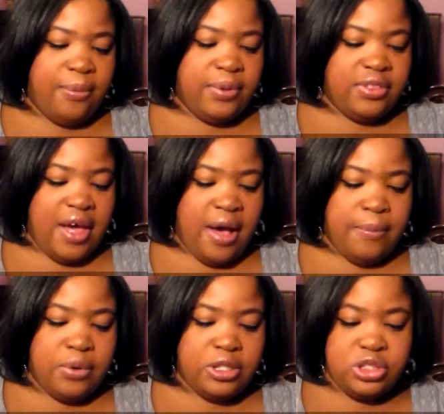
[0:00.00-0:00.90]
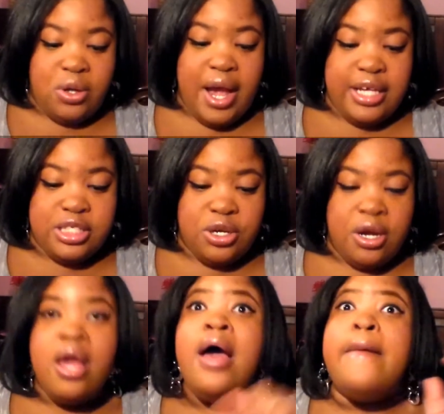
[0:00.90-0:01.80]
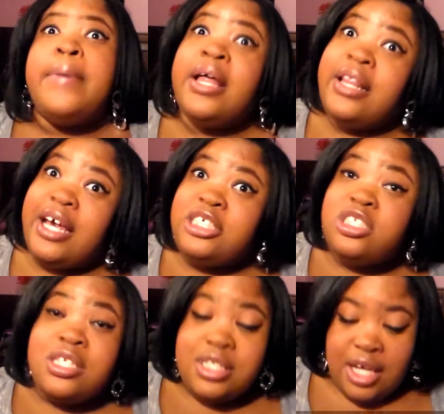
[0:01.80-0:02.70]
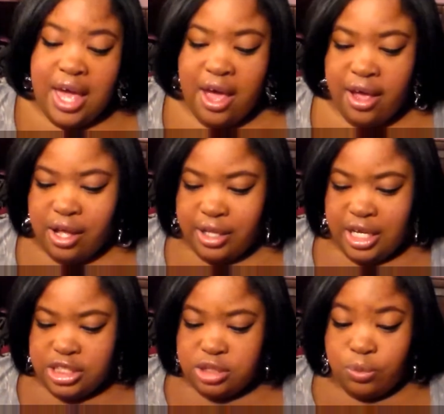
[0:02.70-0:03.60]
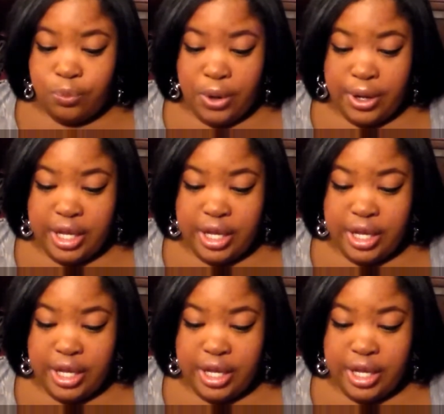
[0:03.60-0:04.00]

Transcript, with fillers: without moisturizer. But let's just see how each part,